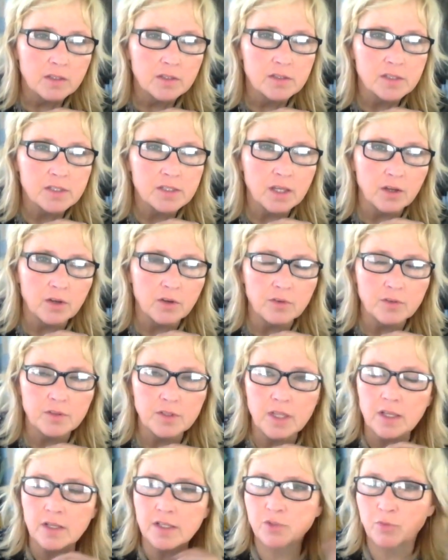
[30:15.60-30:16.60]
So
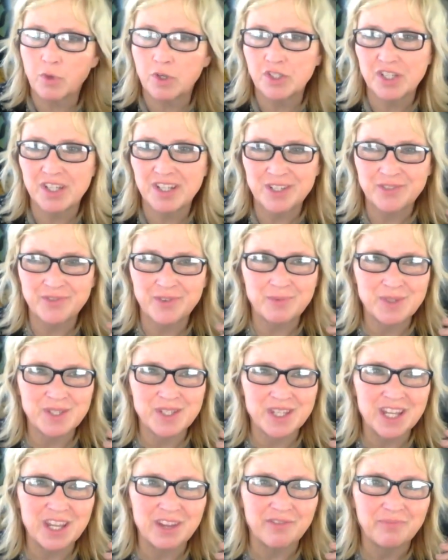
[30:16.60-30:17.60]
next question is from
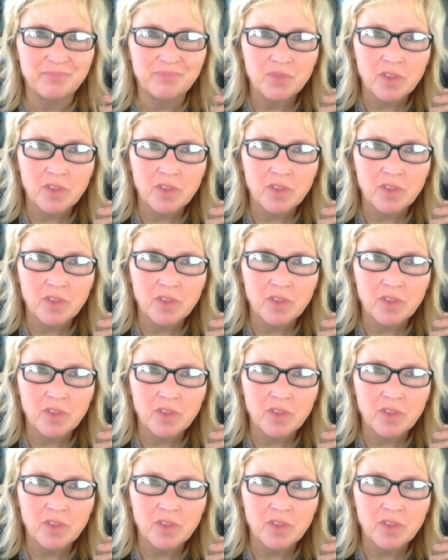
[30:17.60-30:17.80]
Steve.